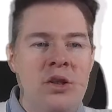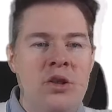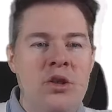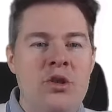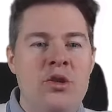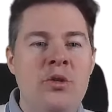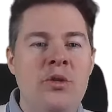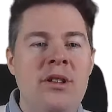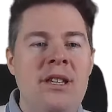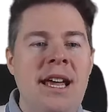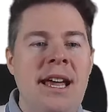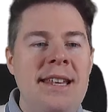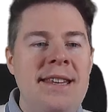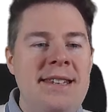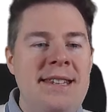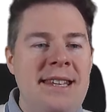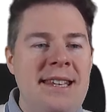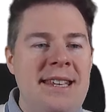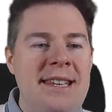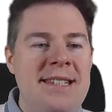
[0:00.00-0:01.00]

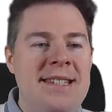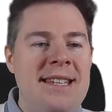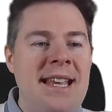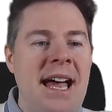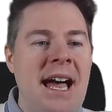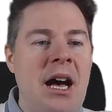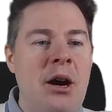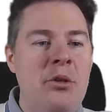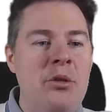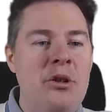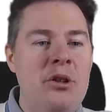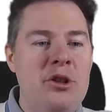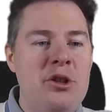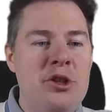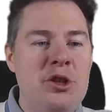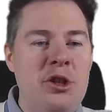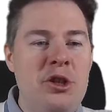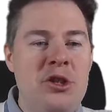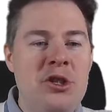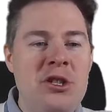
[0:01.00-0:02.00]
that is how
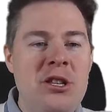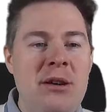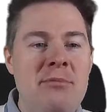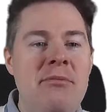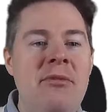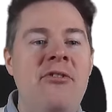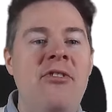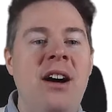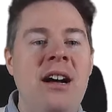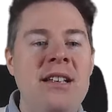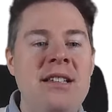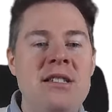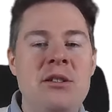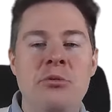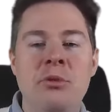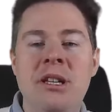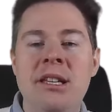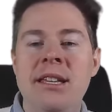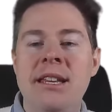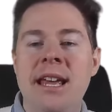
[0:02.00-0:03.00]
system finds
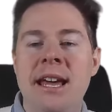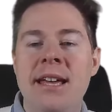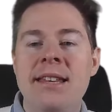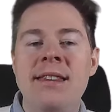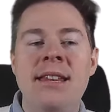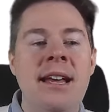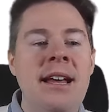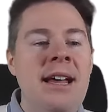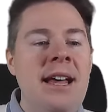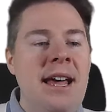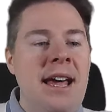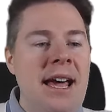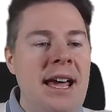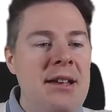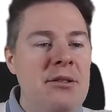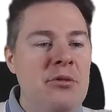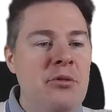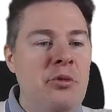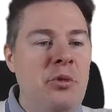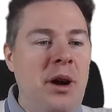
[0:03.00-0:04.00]
Winget.
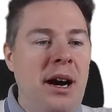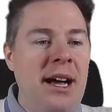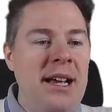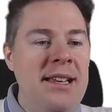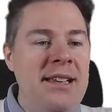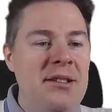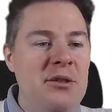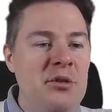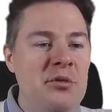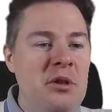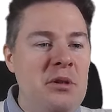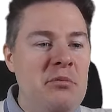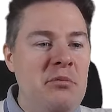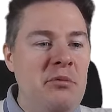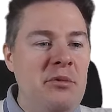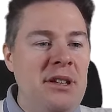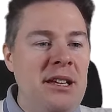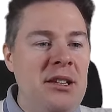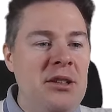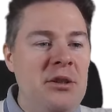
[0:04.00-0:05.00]
And why do we
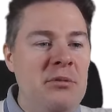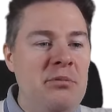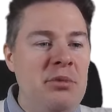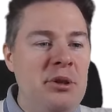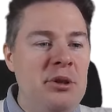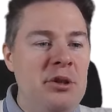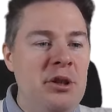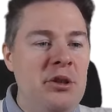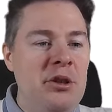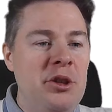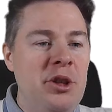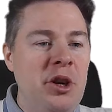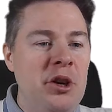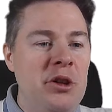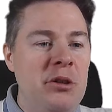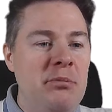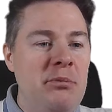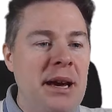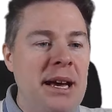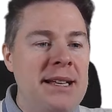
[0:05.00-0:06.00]
need to put the
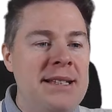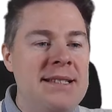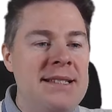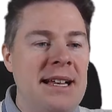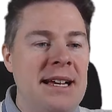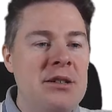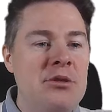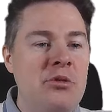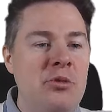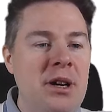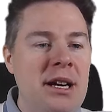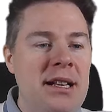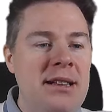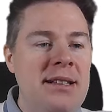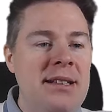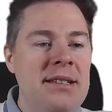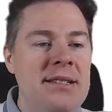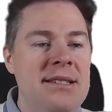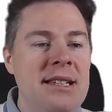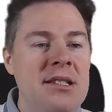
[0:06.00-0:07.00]
dot backslash?
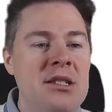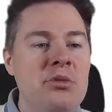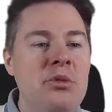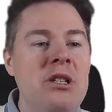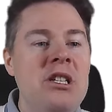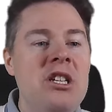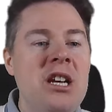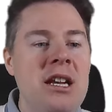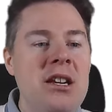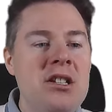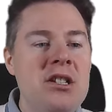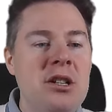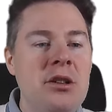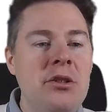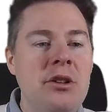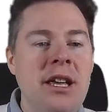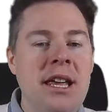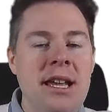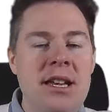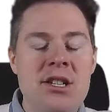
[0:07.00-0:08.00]
Well, since we changed the
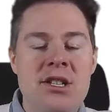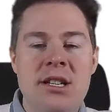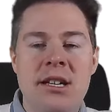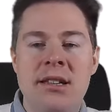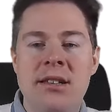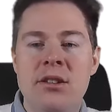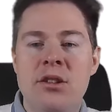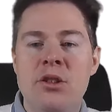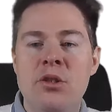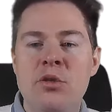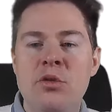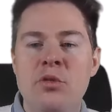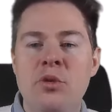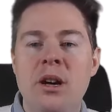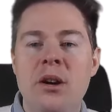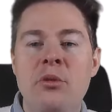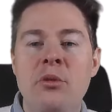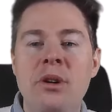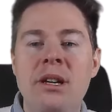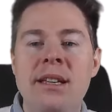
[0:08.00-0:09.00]
location to
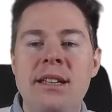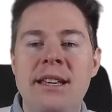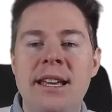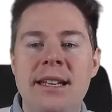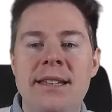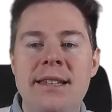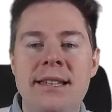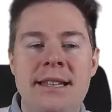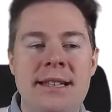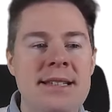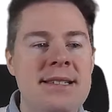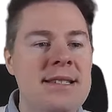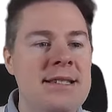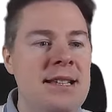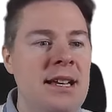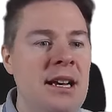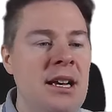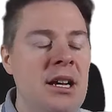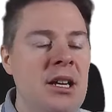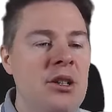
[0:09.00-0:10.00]
where Winget
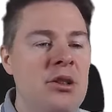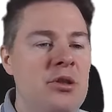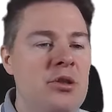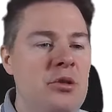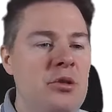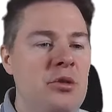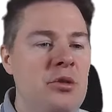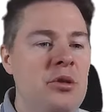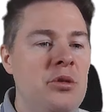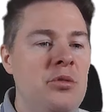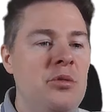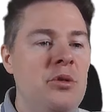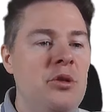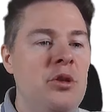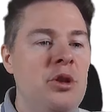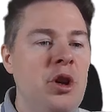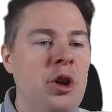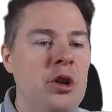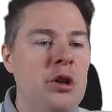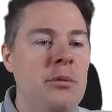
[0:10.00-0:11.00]
is, to do
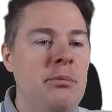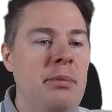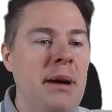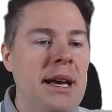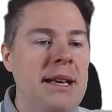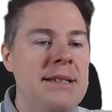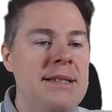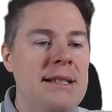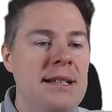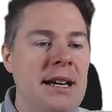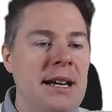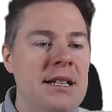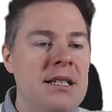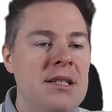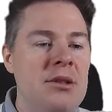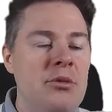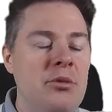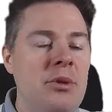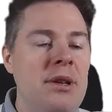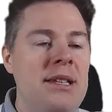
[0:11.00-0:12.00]
dot
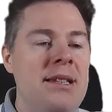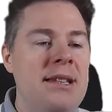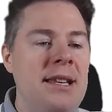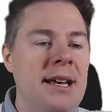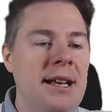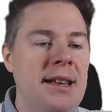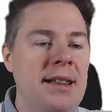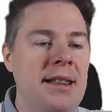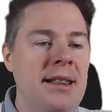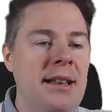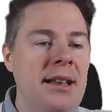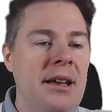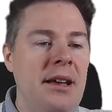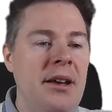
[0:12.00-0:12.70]
backslash, we tell